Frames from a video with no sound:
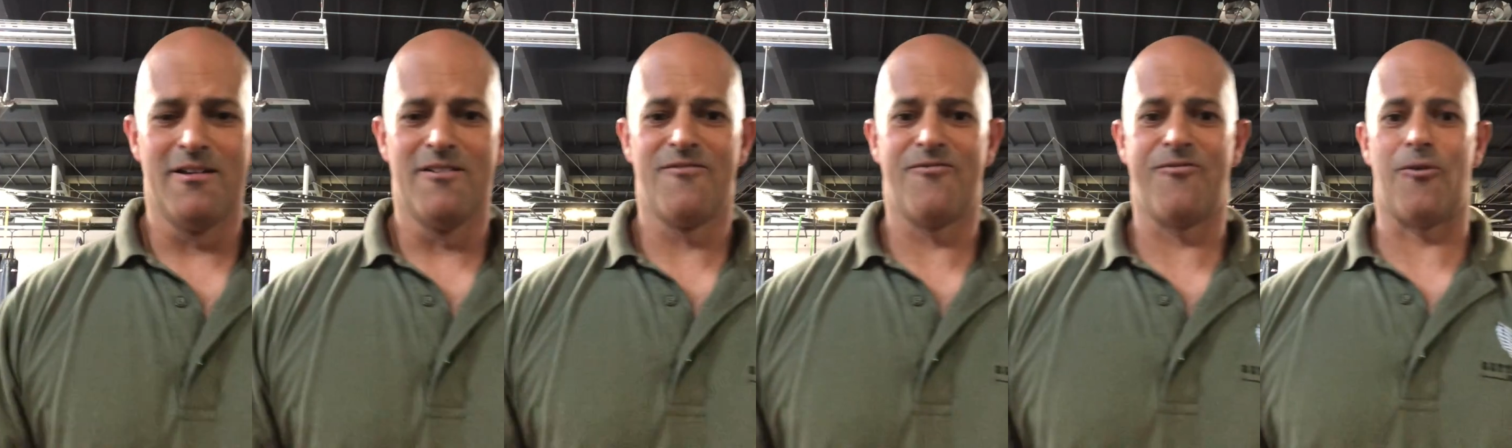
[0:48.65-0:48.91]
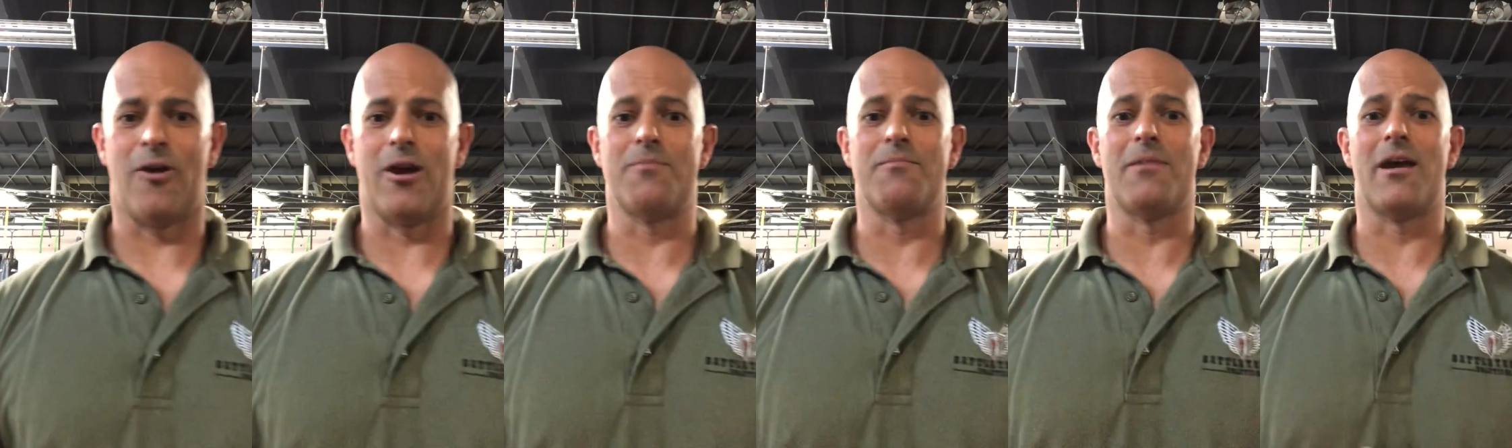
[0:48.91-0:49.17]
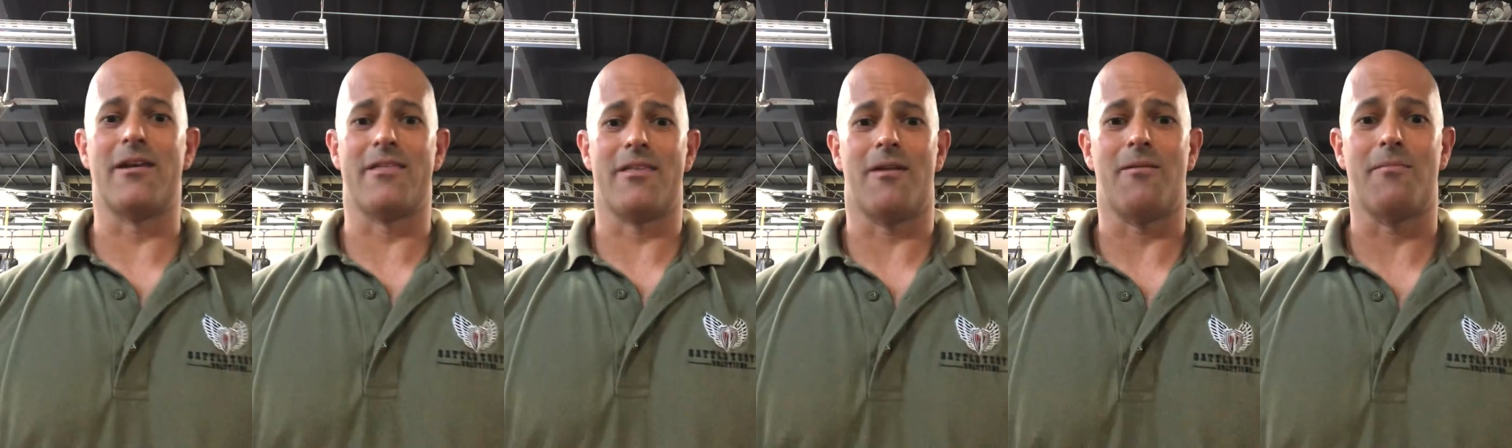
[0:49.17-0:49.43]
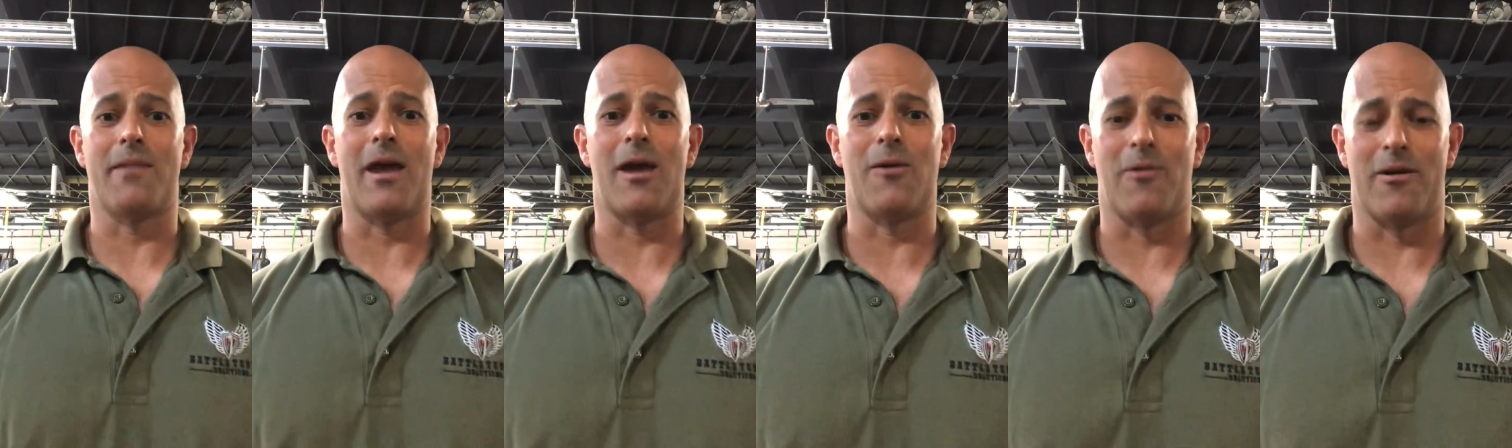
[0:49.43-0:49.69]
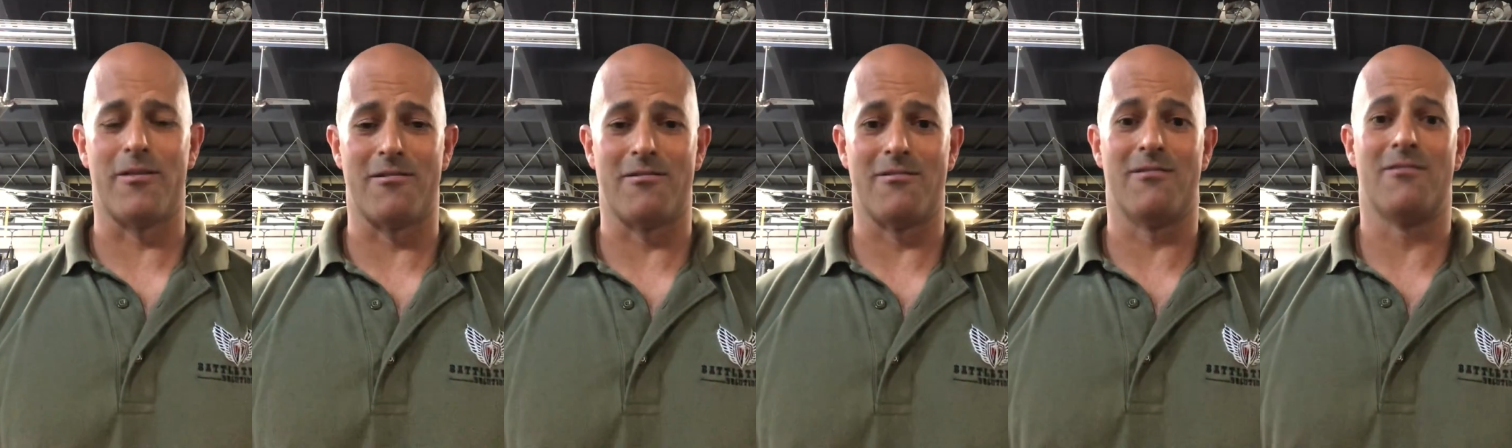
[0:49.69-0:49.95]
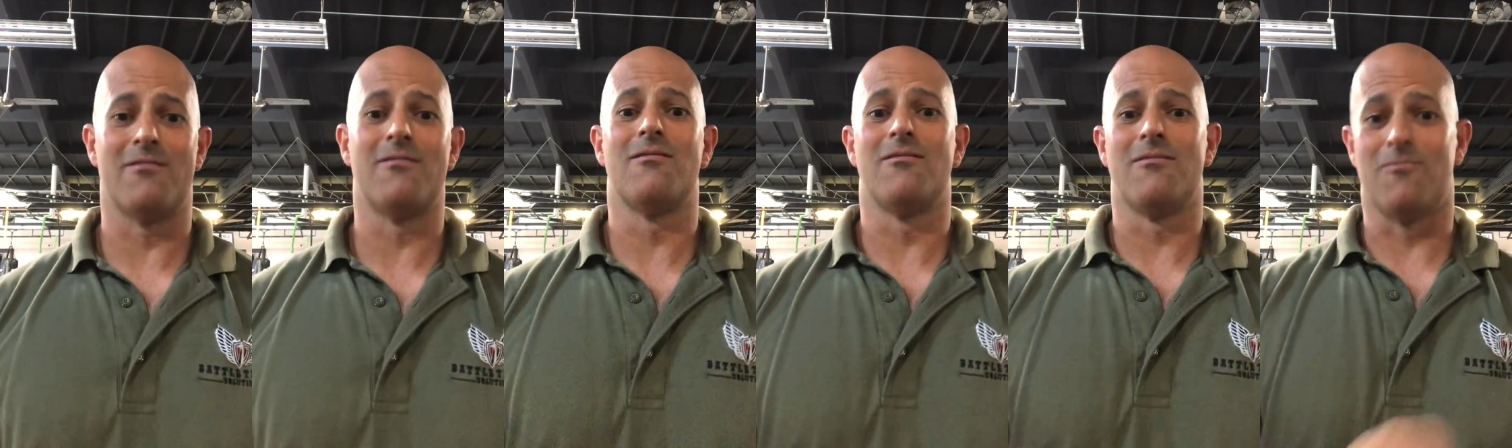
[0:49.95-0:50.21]
Floyd Mayweather
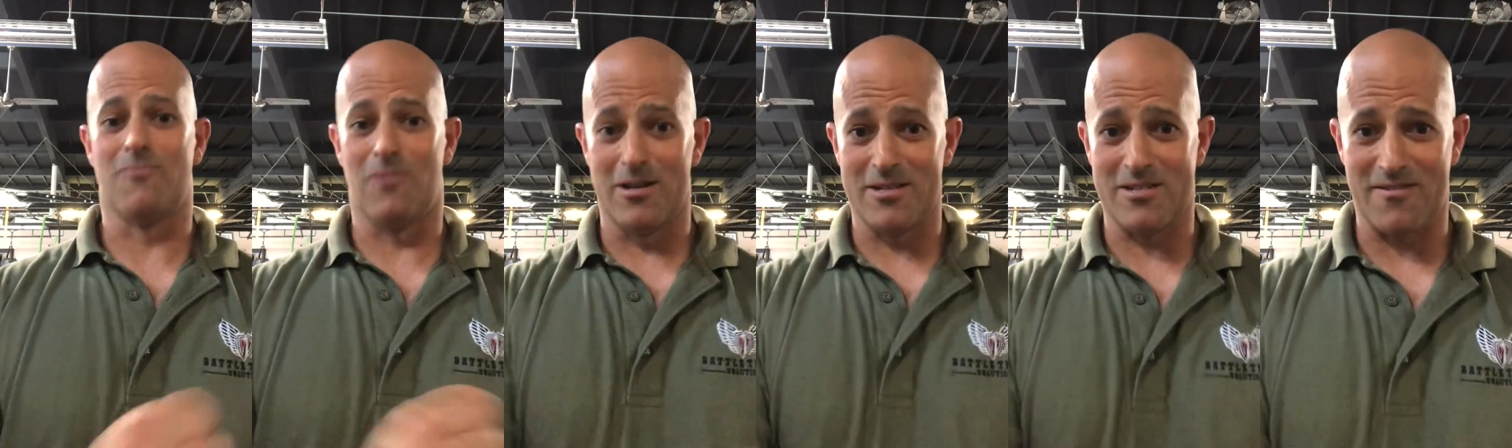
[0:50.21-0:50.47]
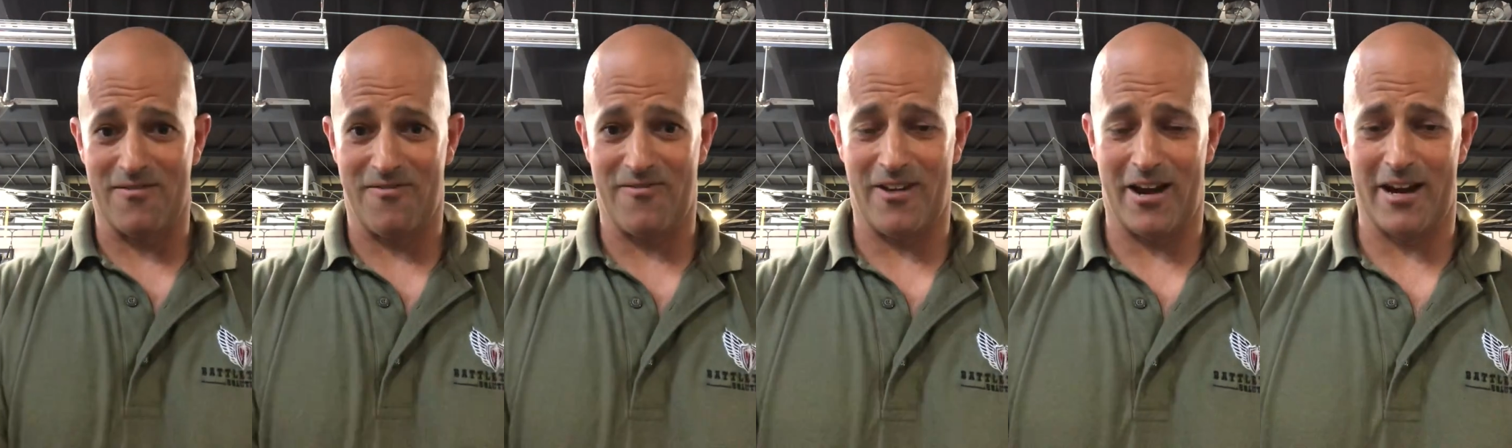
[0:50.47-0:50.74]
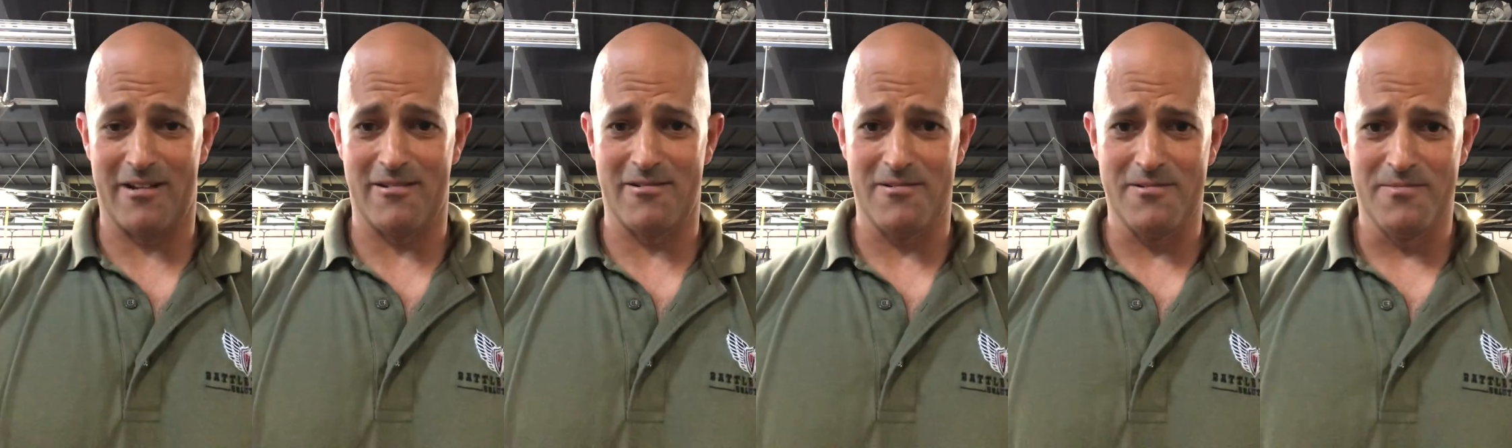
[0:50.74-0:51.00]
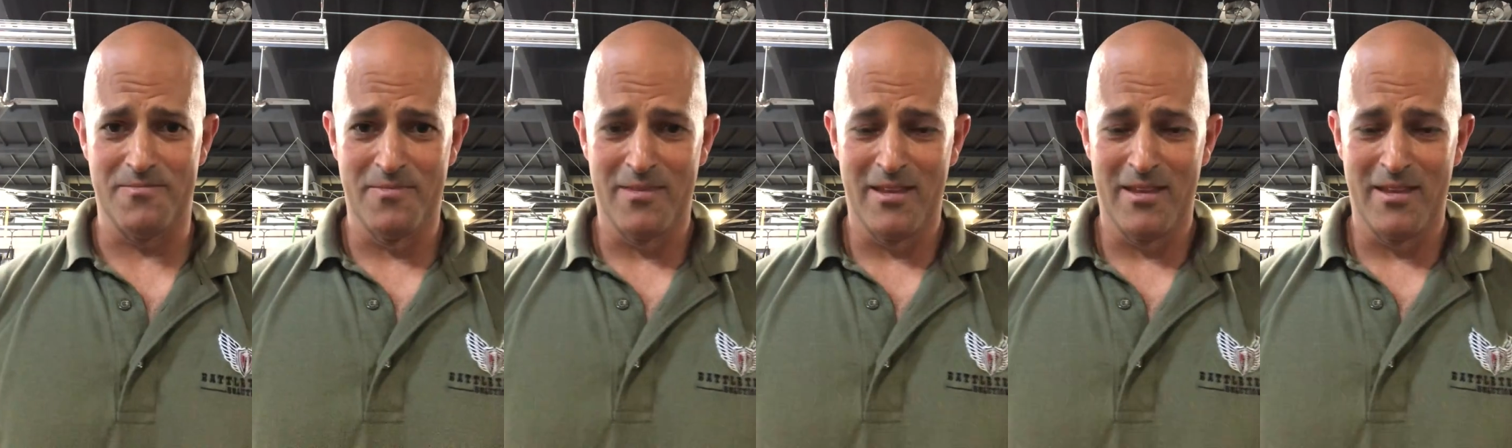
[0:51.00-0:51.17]
was a fighter.